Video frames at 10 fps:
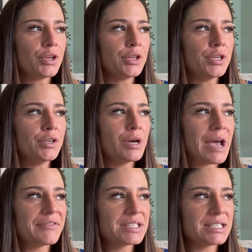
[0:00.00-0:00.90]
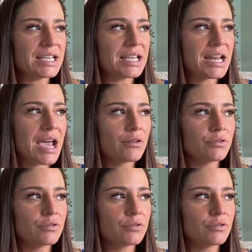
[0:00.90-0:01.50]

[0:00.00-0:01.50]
you have seen how